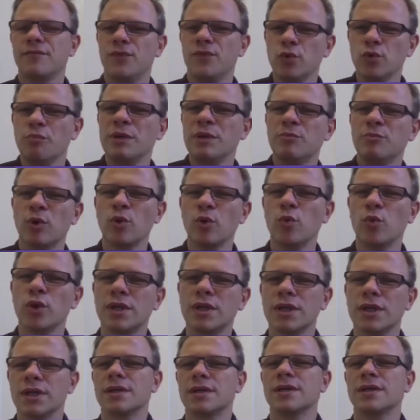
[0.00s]
Few people
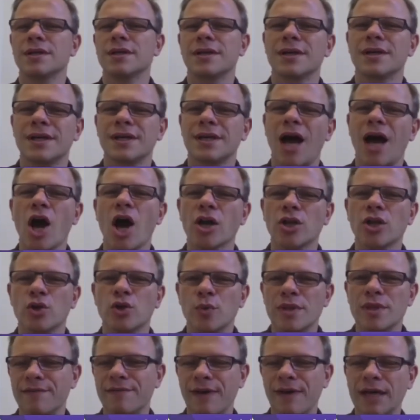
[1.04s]
would
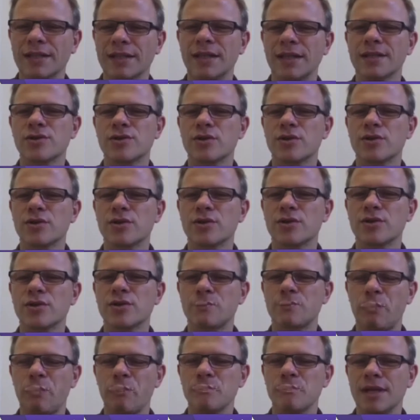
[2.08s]
argue with the fact that
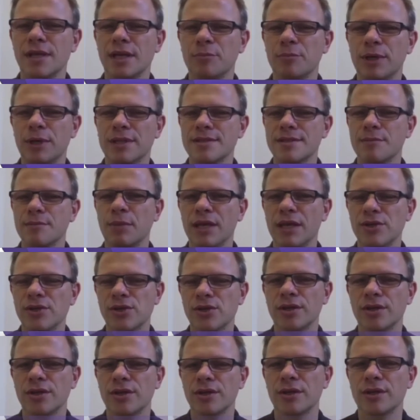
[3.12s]
transparency and
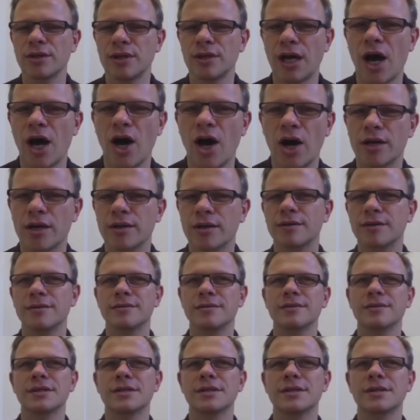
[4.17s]
participation
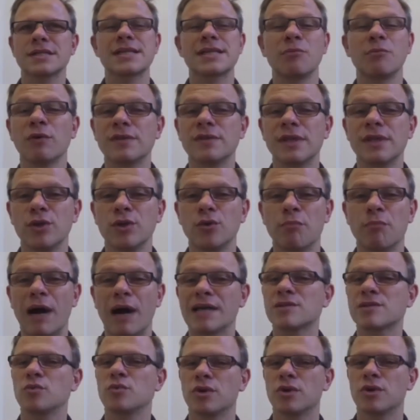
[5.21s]
are some of the
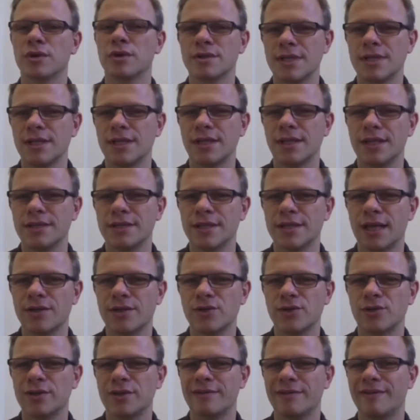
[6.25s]
new buzzwords in the
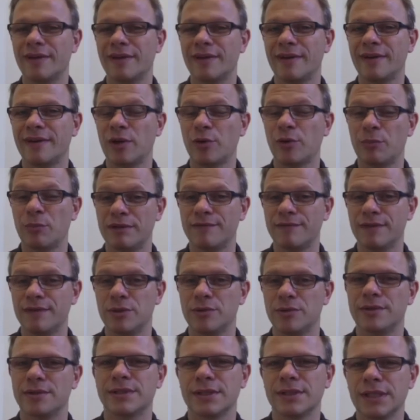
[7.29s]
international development
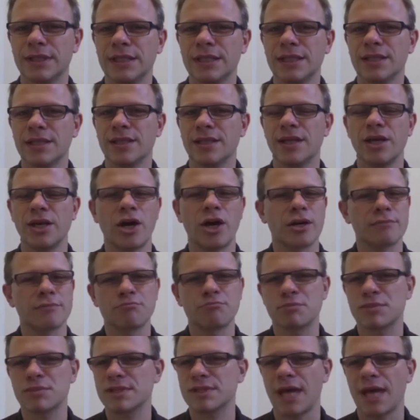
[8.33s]
field. They
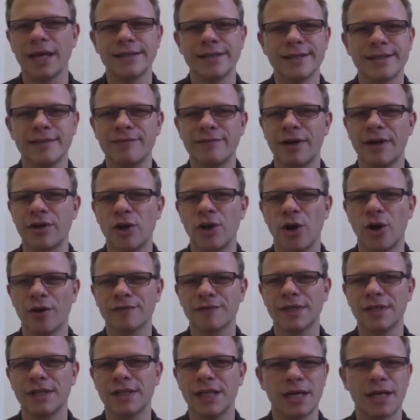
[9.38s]
are cited very
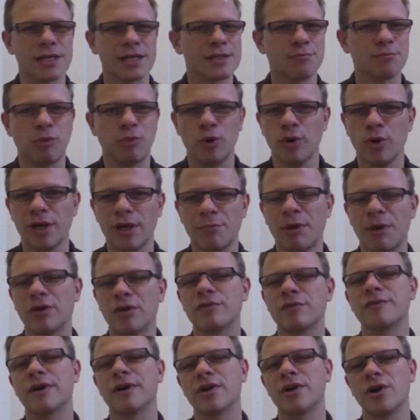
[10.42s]
often, they are spoken
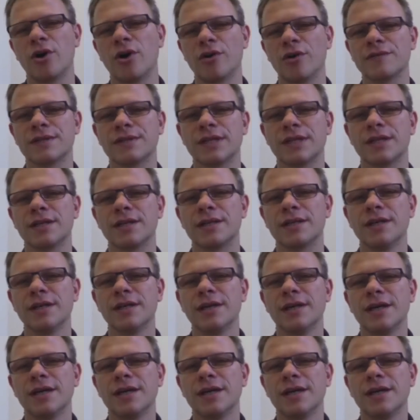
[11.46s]
about very often.